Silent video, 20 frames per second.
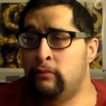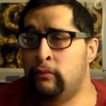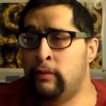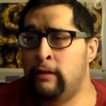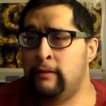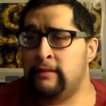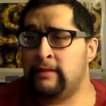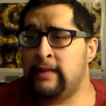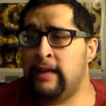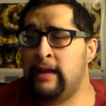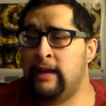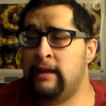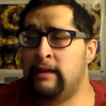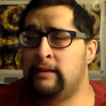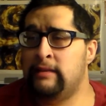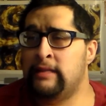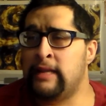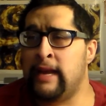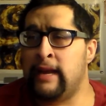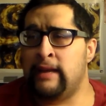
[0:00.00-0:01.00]
what was that?
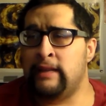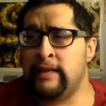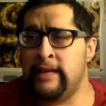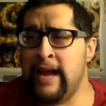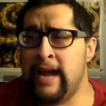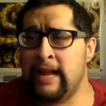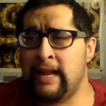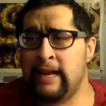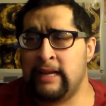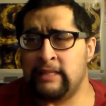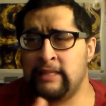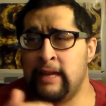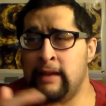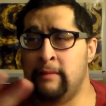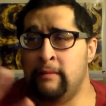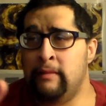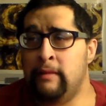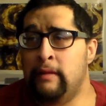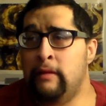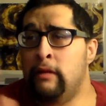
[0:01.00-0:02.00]
It's like, yeah, like I
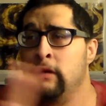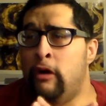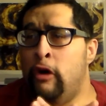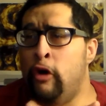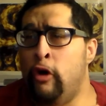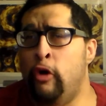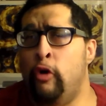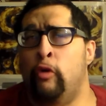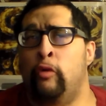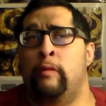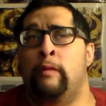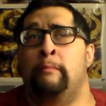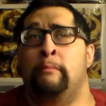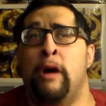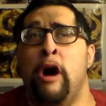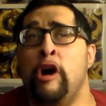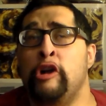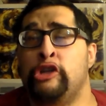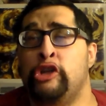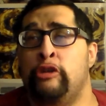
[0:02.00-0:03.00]
said, oh,
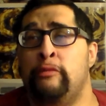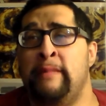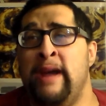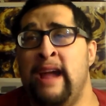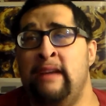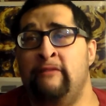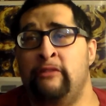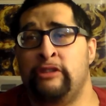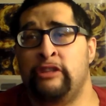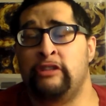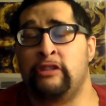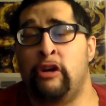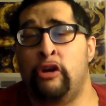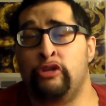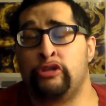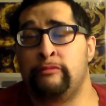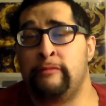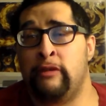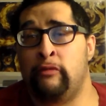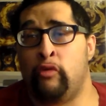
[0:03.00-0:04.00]
Macho Man versus
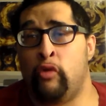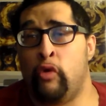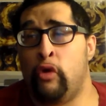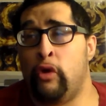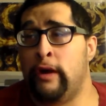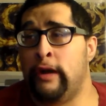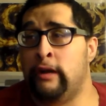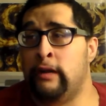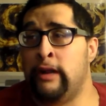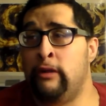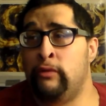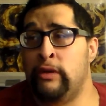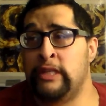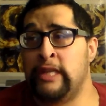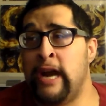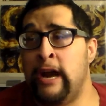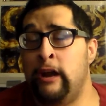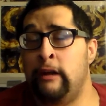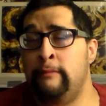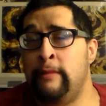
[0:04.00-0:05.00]
Ultimate Warrior, the
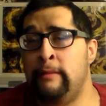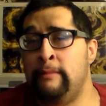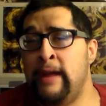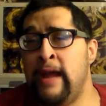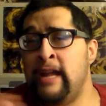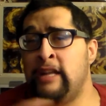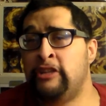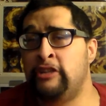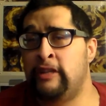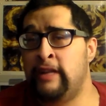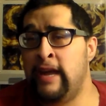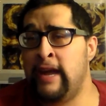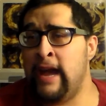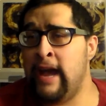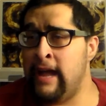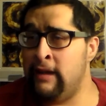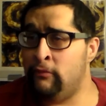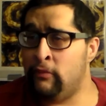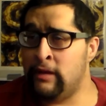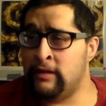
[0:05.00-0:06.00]
retirement match they
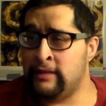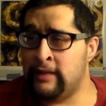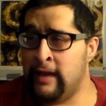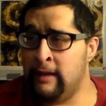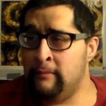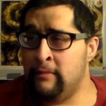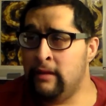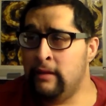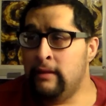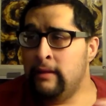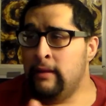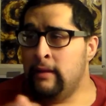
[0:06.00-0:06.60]
had one time.